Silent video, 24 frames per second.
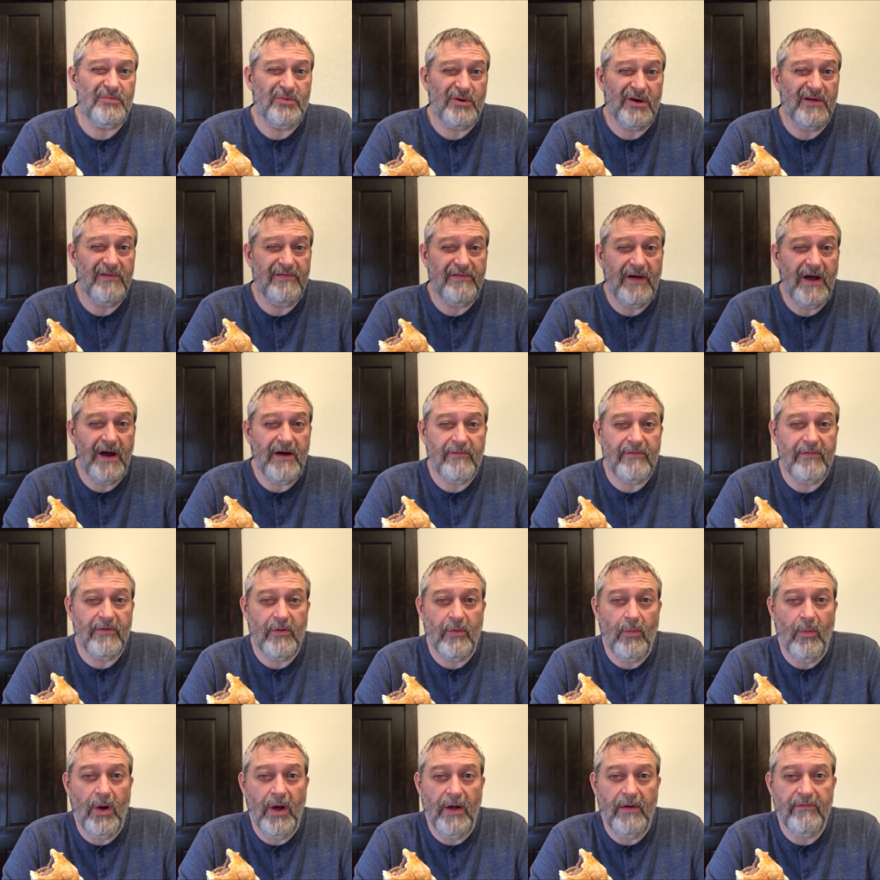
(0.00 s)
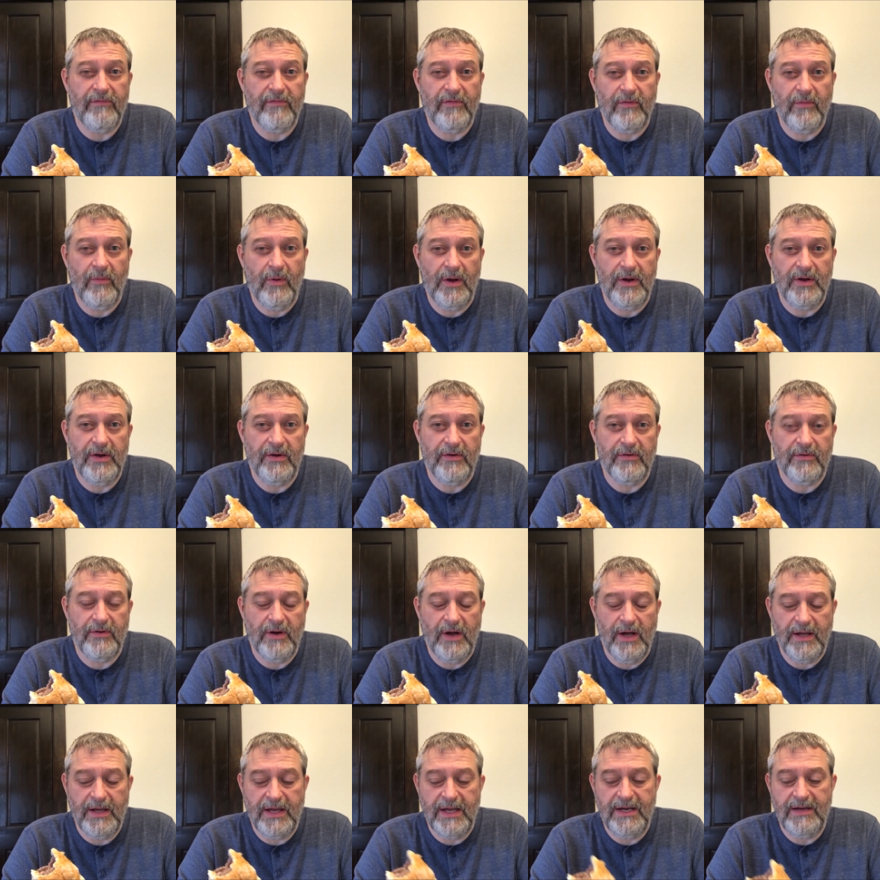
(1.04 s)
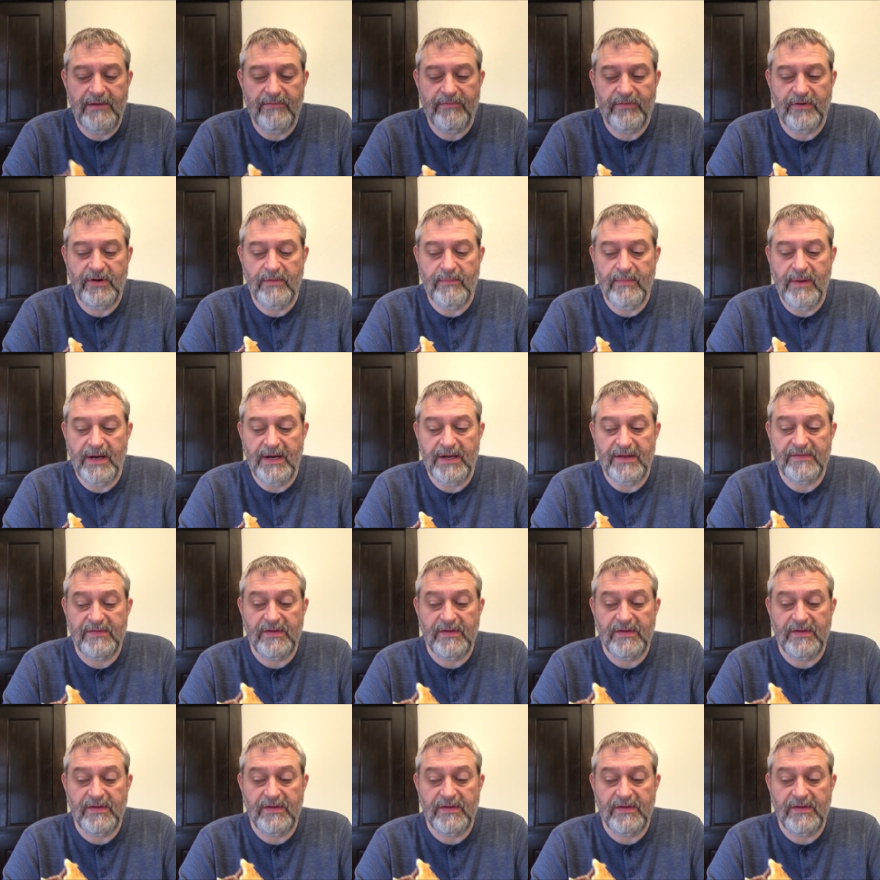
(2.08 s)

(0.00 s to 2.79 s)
pretty fair for what for what you're uh, getting for your money.